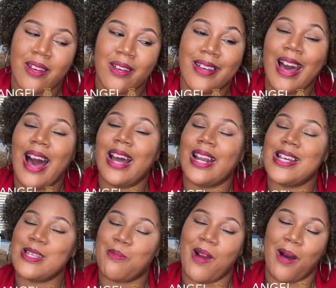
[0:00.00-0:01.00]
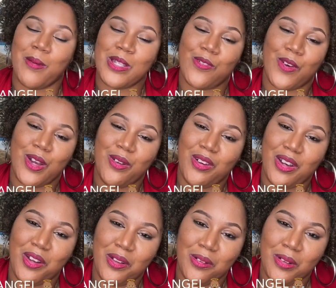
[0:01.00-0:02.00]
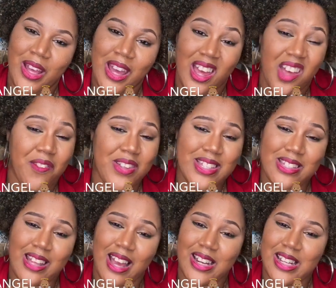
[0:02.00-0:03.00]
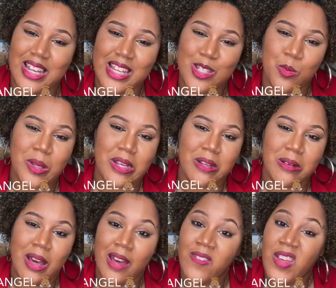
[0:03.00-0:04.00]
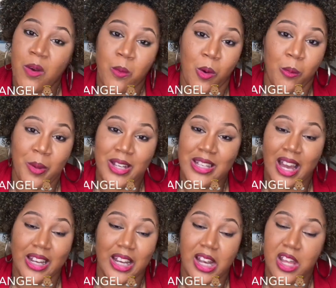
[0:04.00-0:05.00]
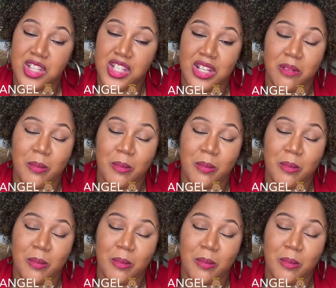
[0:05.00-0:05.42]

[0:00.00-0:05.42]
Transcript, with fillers: God has promised for you to do. If it's not in his will, it won't be done, and it shouldn't